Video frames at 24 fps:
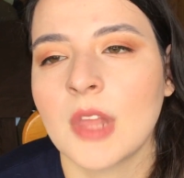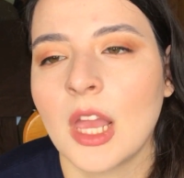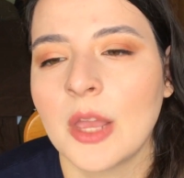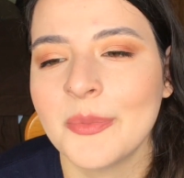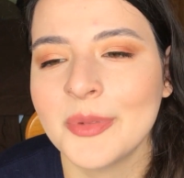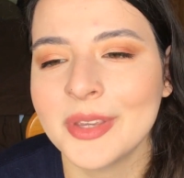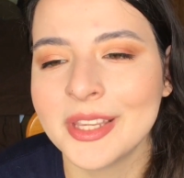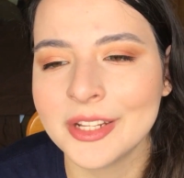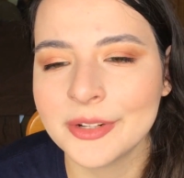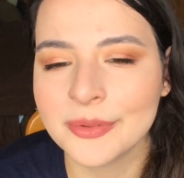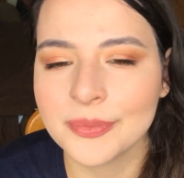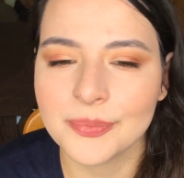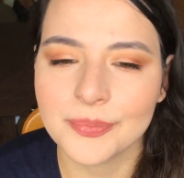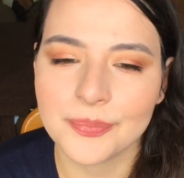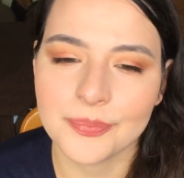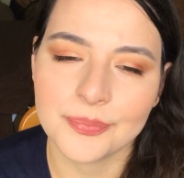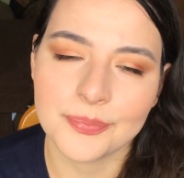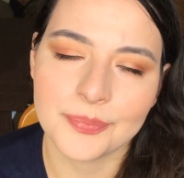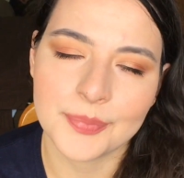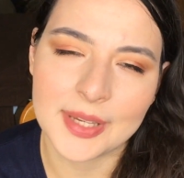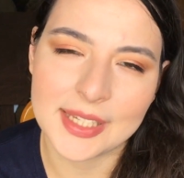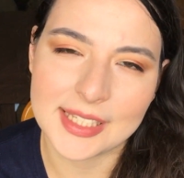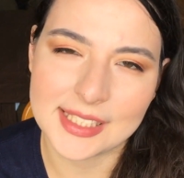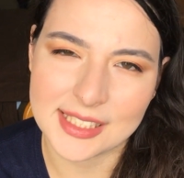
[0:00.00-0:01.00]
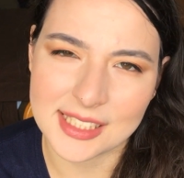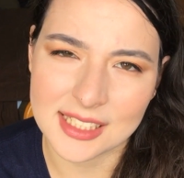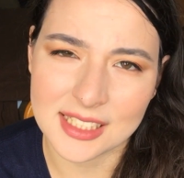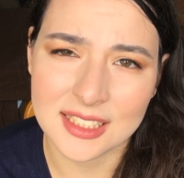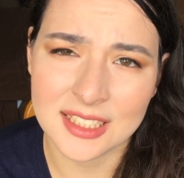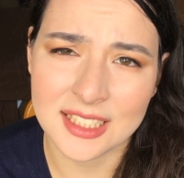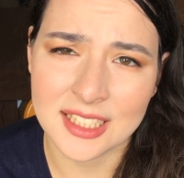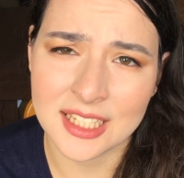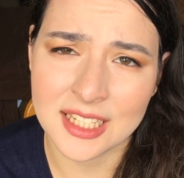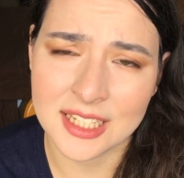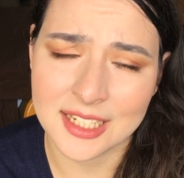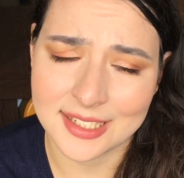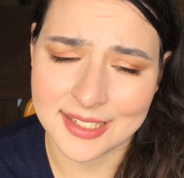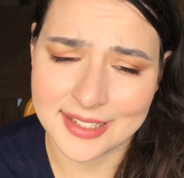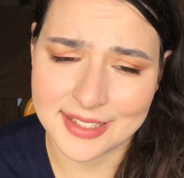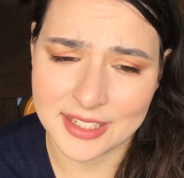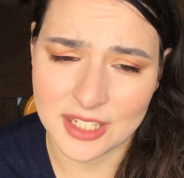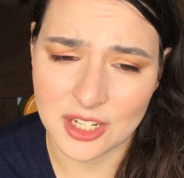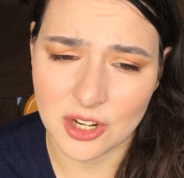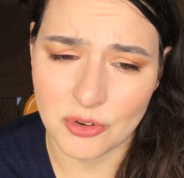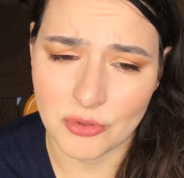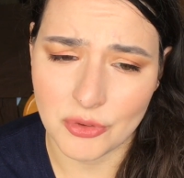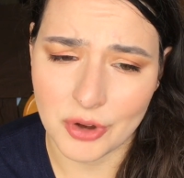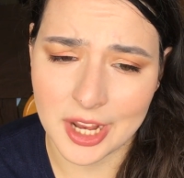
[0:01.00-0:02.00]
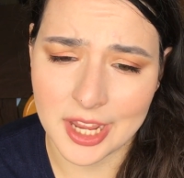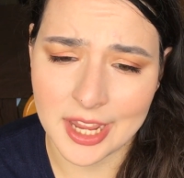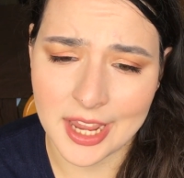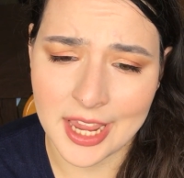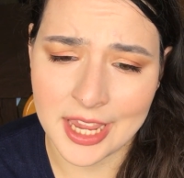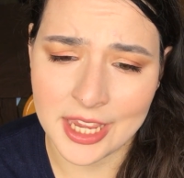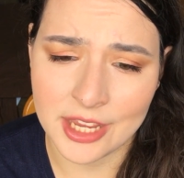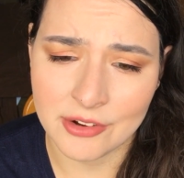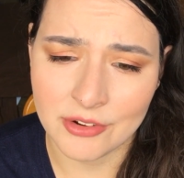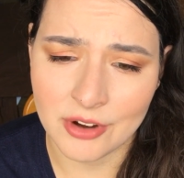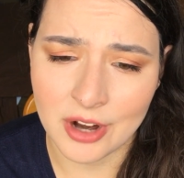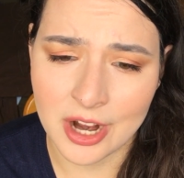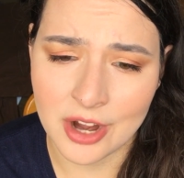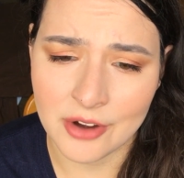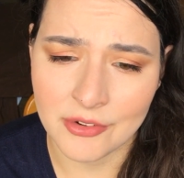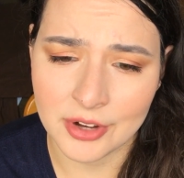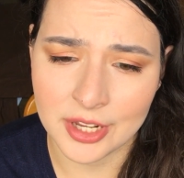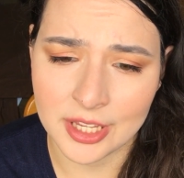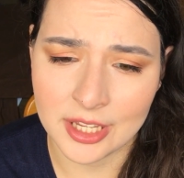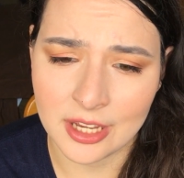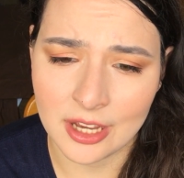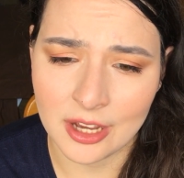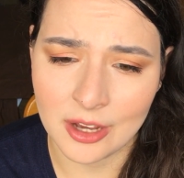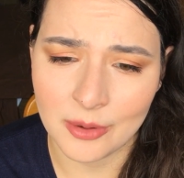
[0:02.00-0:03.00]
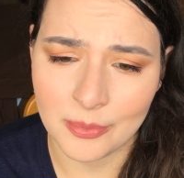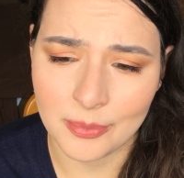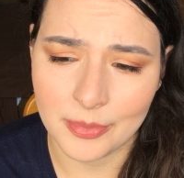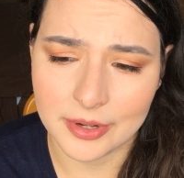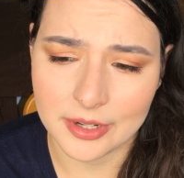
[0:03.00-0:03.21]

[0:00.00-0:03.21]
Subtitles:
I mean, basically it is a gray area,